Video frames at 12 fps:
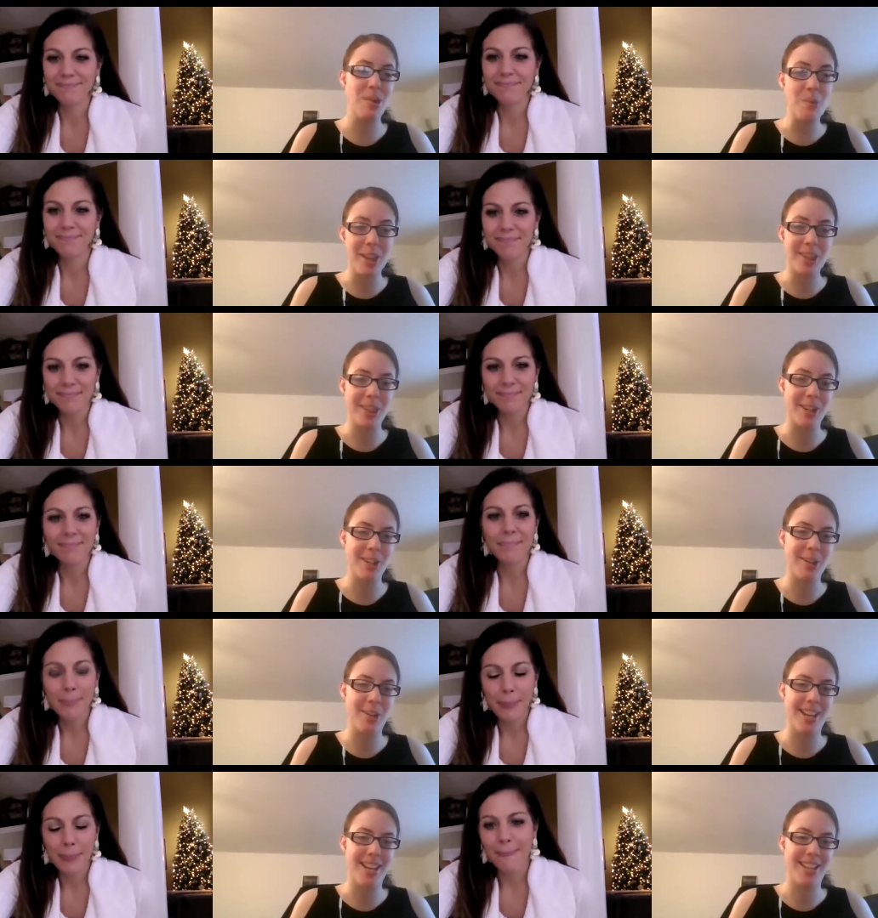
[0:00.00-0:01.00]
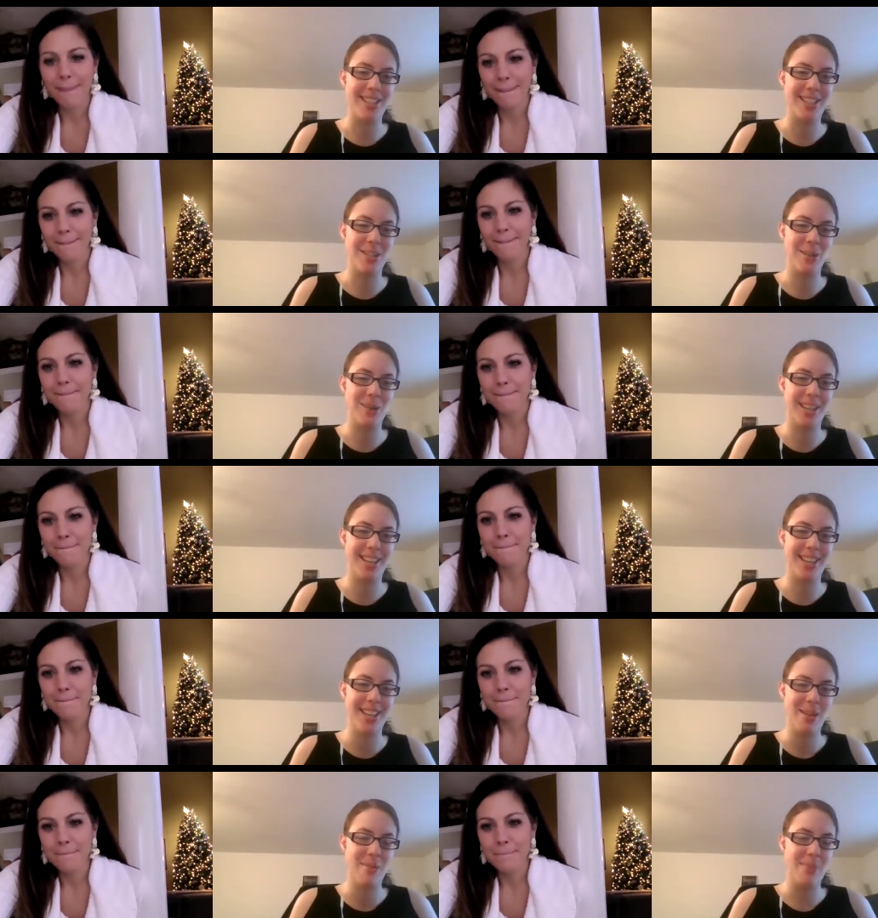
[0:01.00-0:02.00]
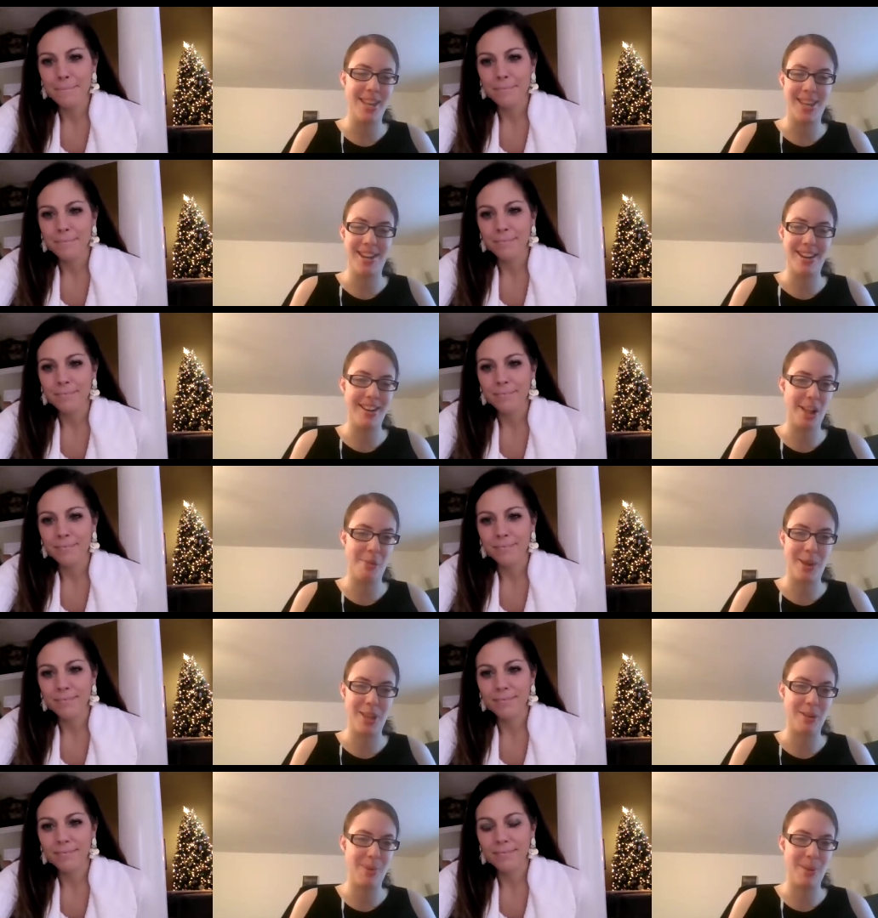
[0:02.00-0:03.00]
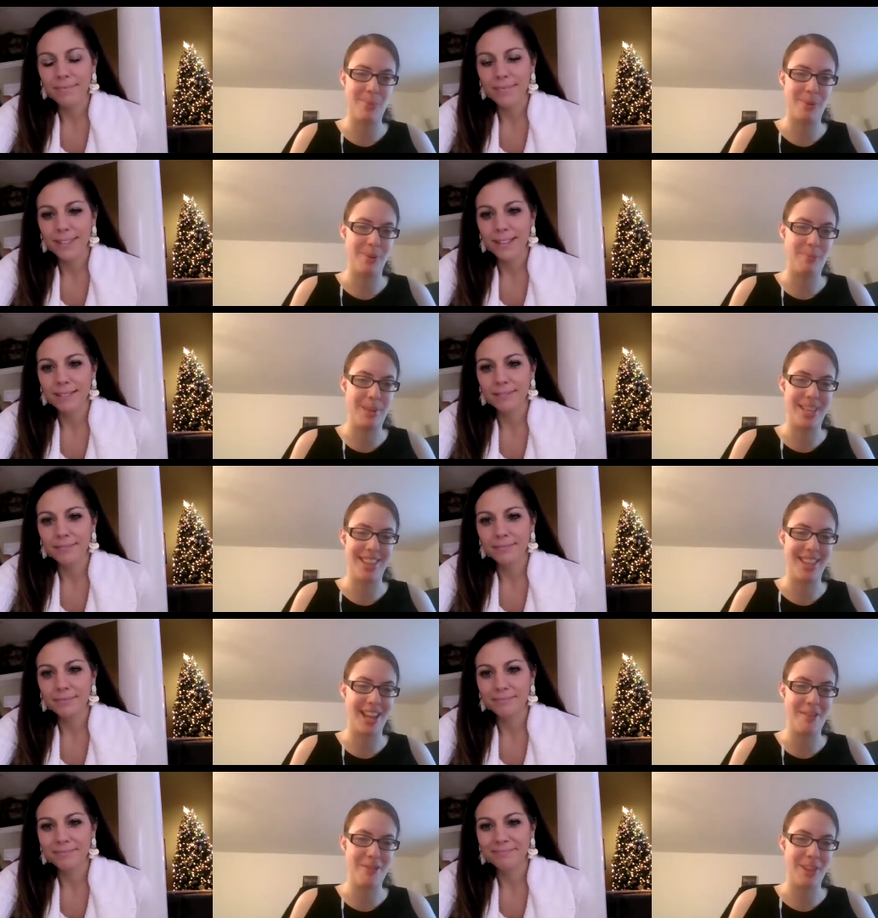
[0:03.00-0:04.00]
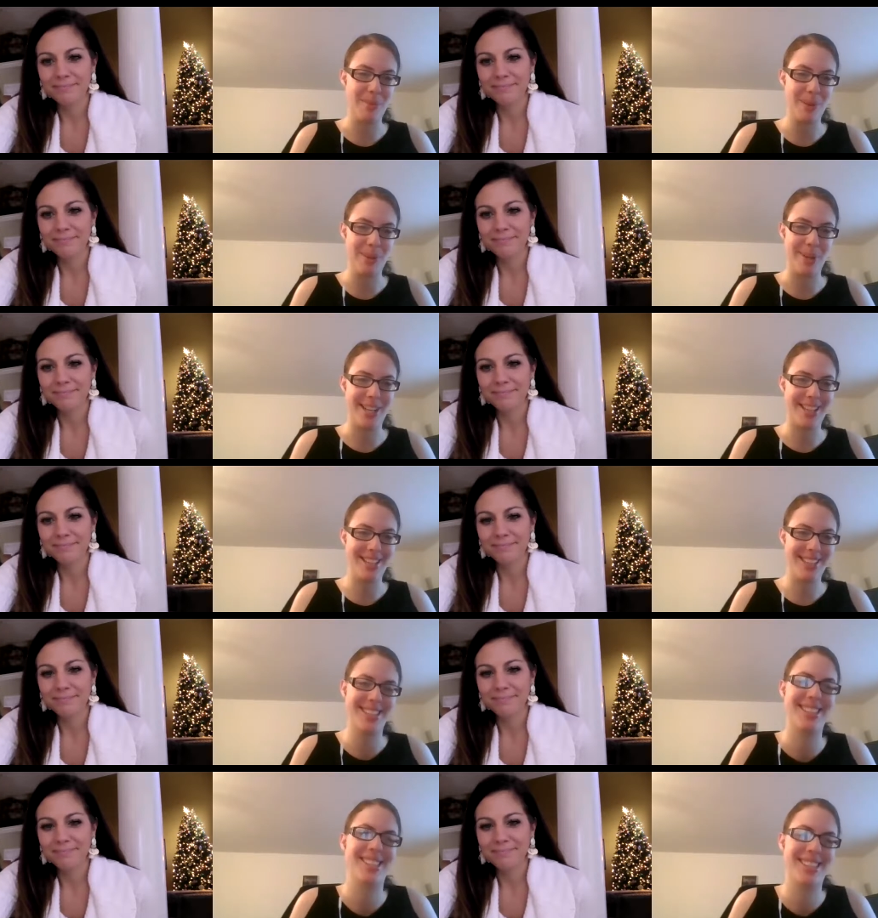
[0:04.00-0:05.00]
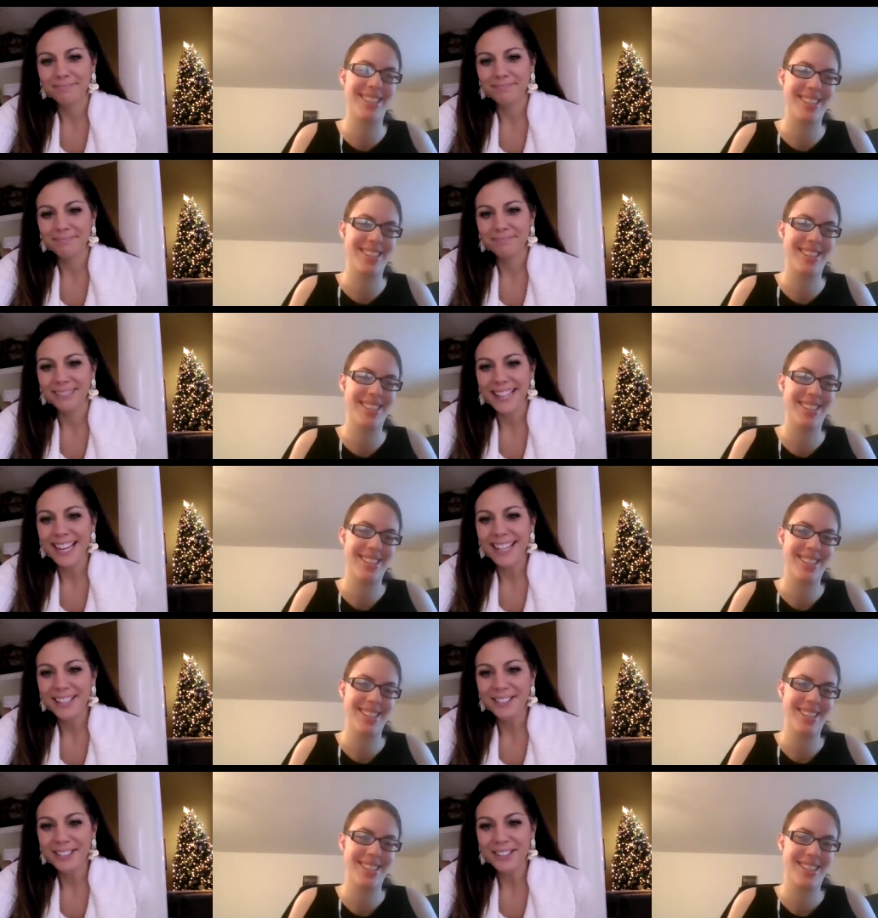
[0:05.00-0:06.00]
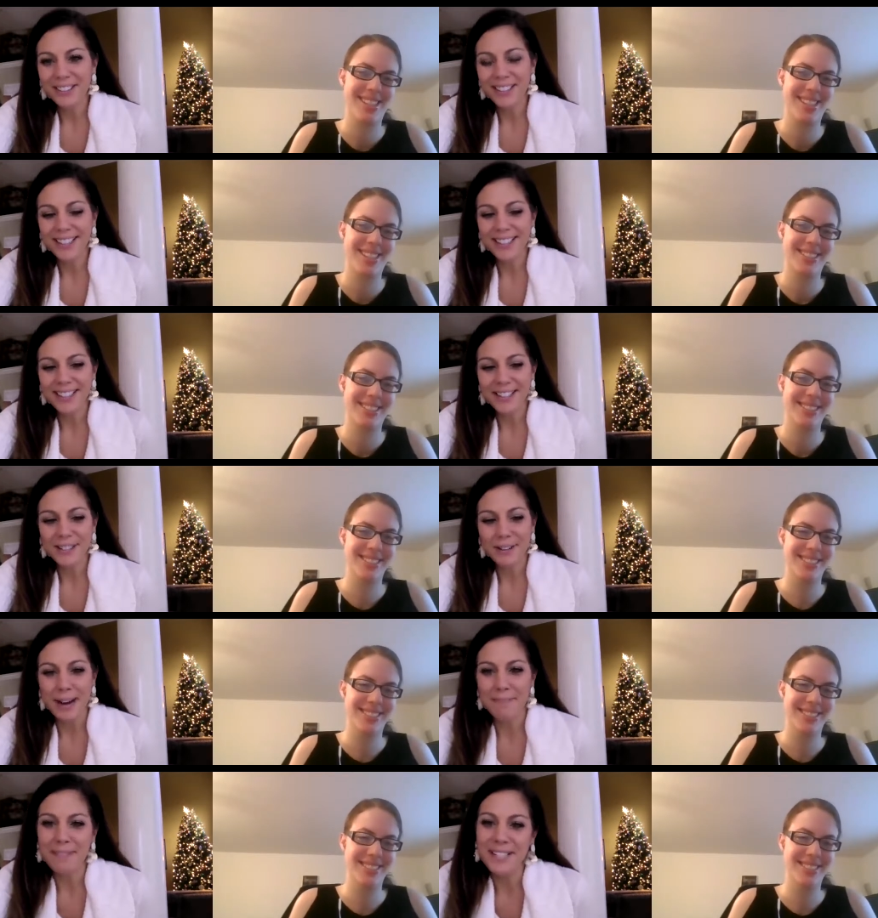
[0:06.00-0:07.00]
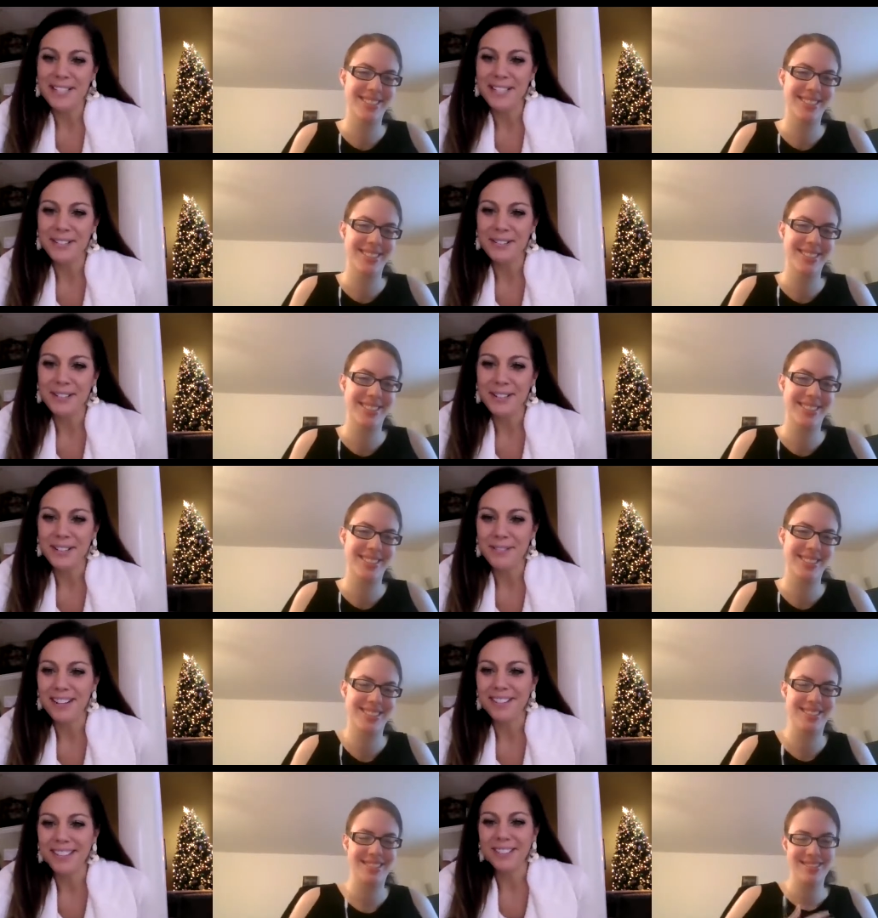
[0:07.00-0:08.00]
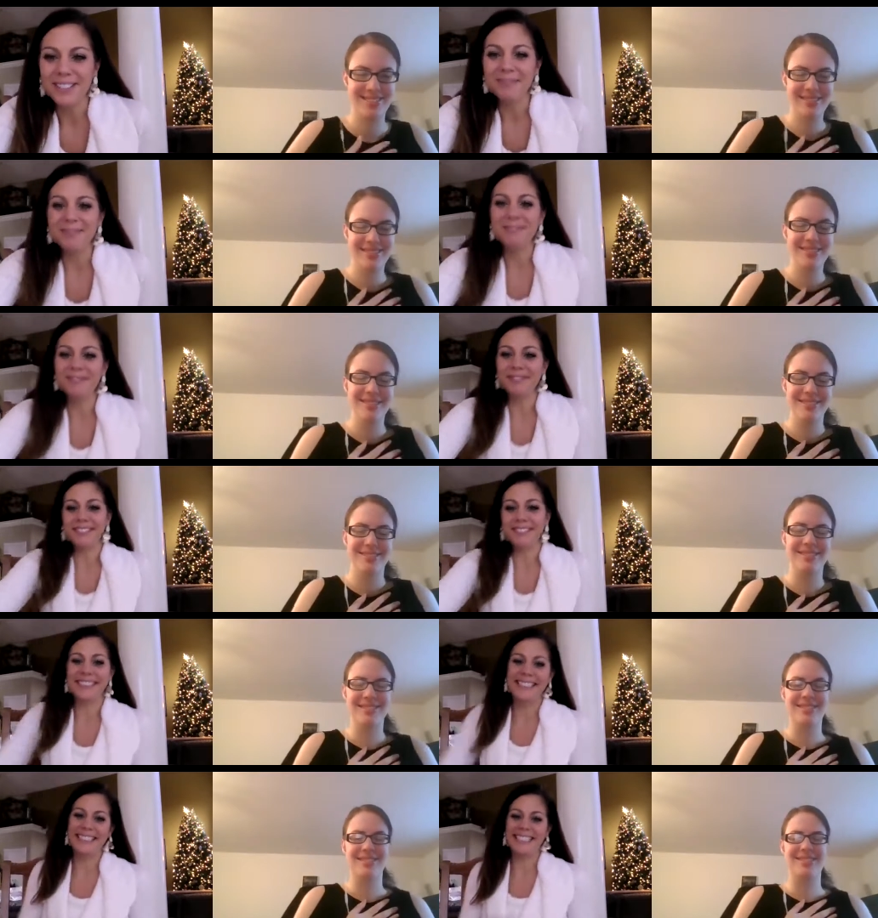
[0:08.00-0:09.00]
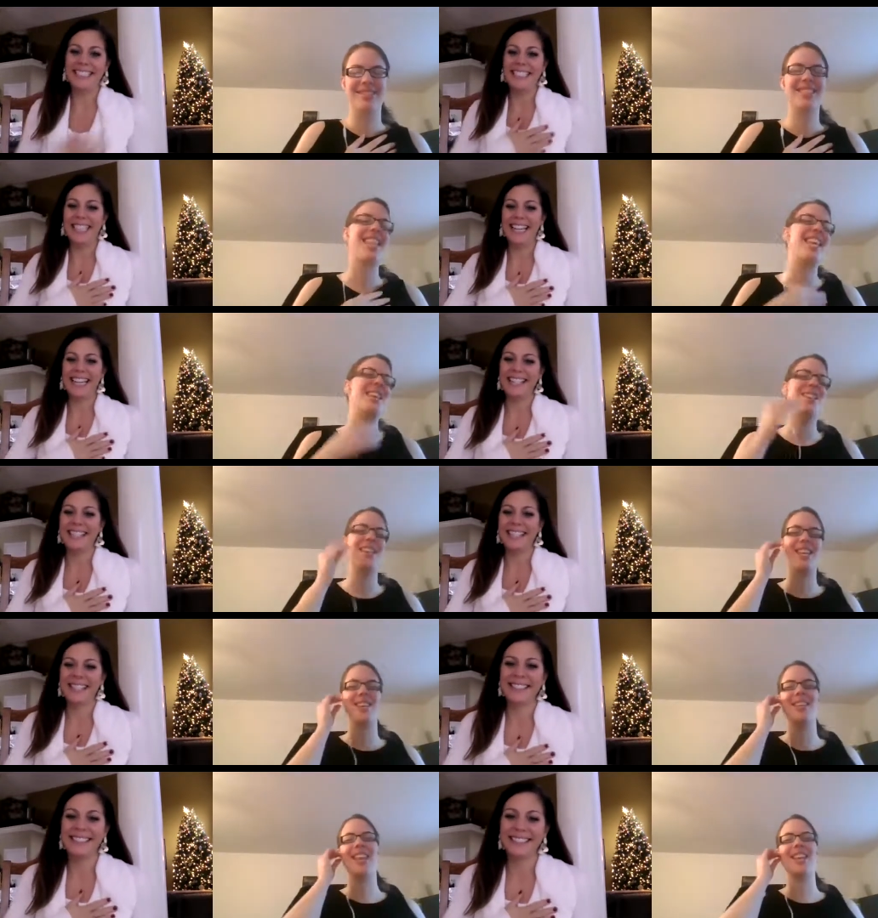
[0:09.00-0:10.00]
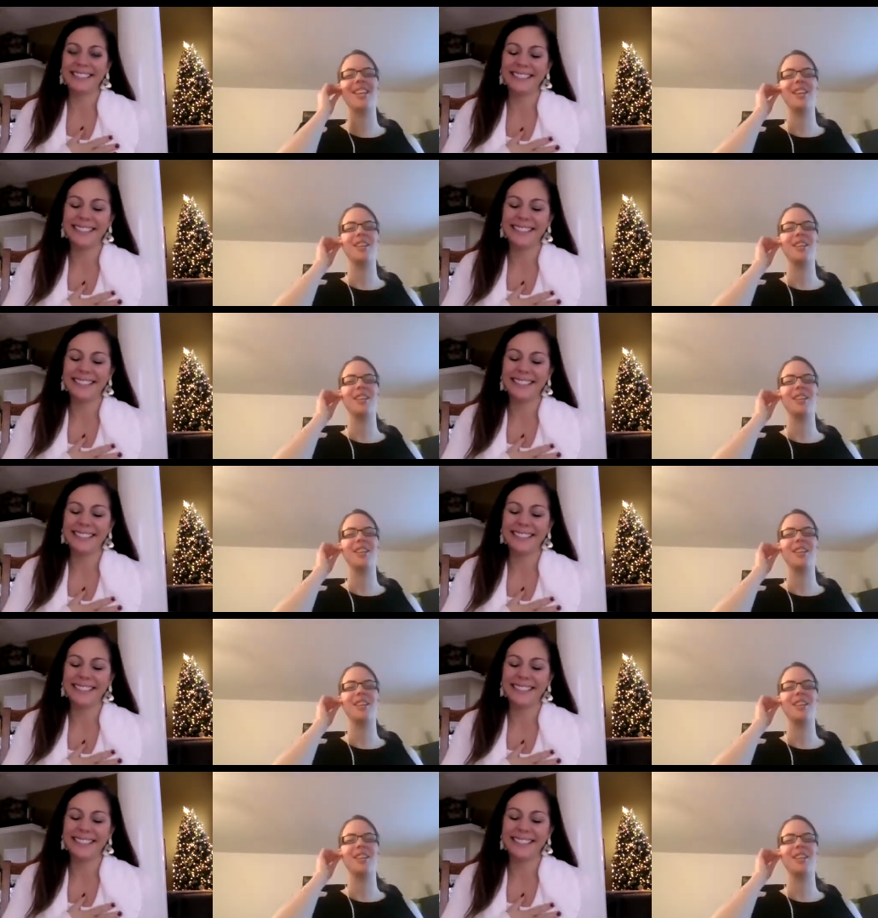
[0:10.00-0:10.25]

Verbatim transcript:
Speaker 1: you went through and you like being here to help other people and being the light for them as well. Thank you,
Speaker 2: Laura. So happy to mm-hmm. do it. You're welcome.
Speaker 1: Mm, Thank you, thank you, thank